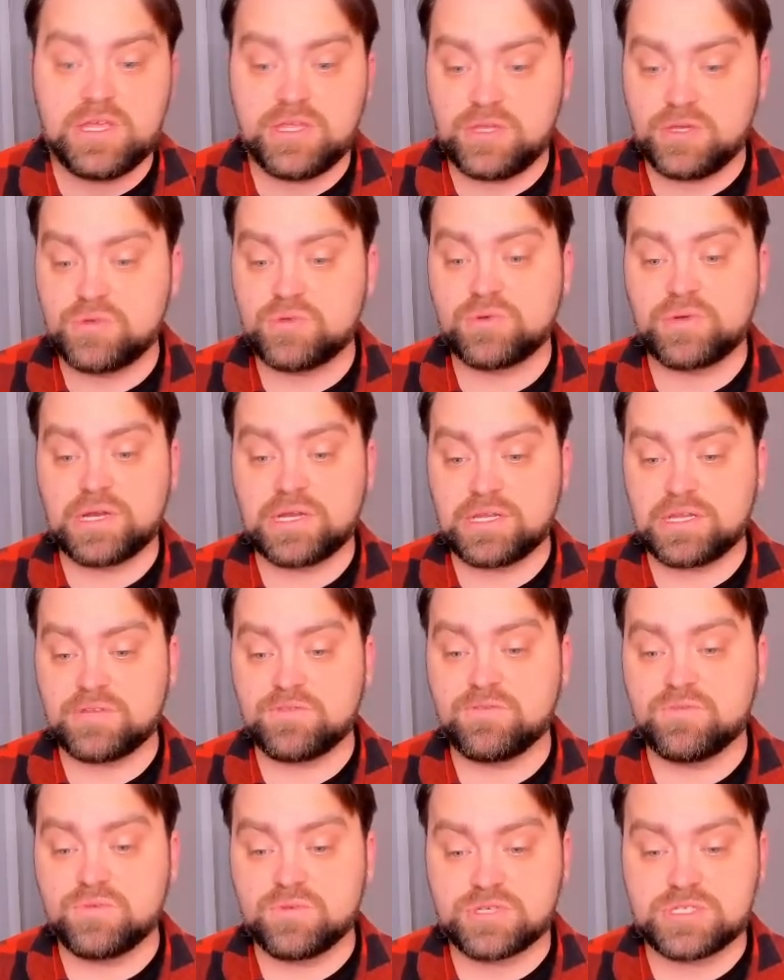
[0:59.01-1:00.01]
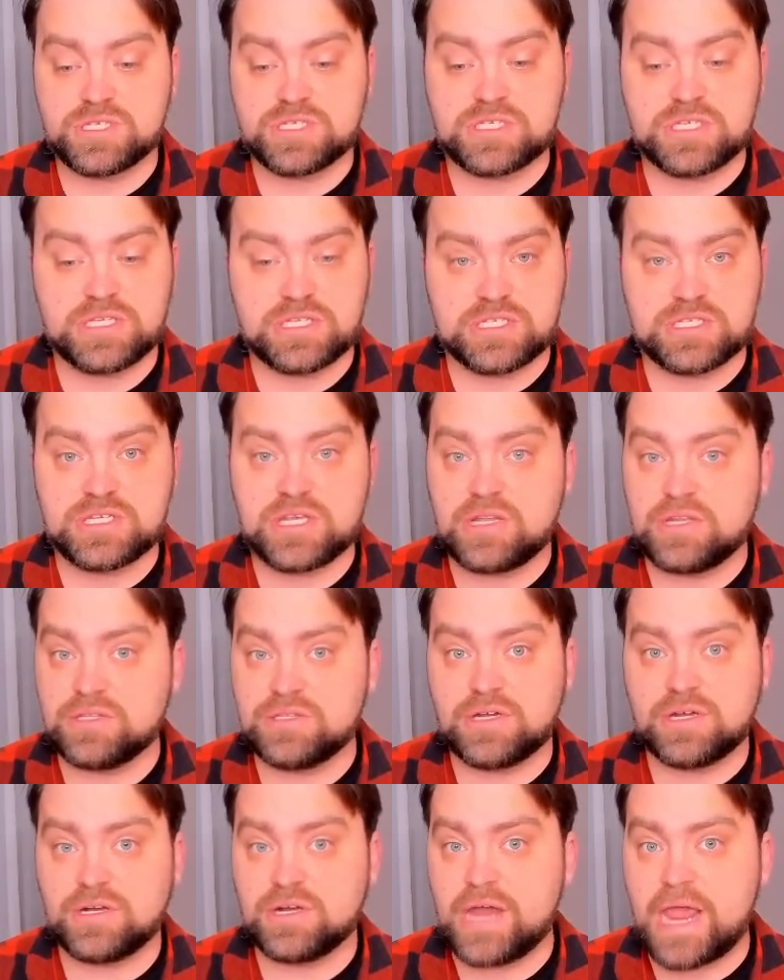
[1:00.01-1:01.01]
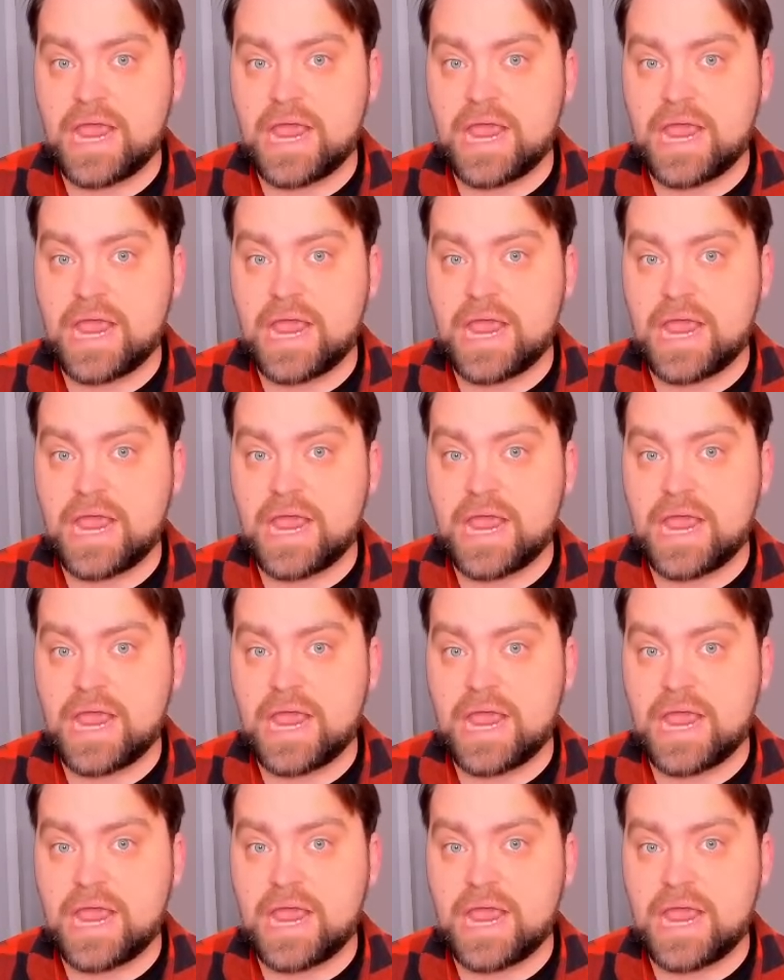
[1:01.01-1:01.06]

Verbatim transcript: Ukrainian forces in Soledar